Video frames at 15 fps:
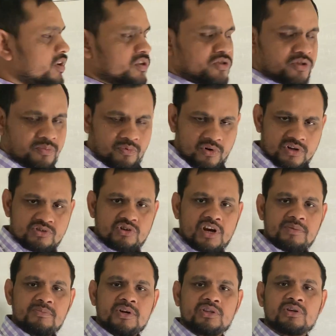so for
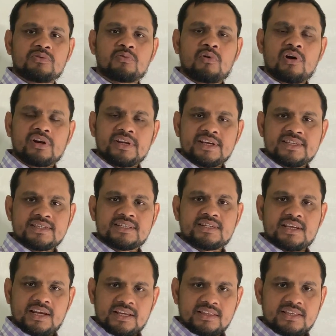joint method, always
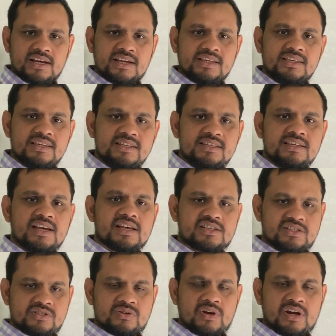take the
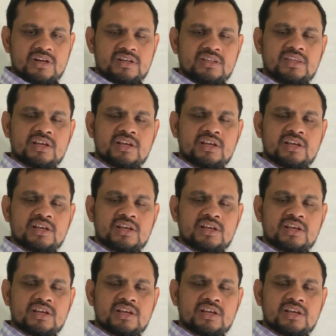easiest joint,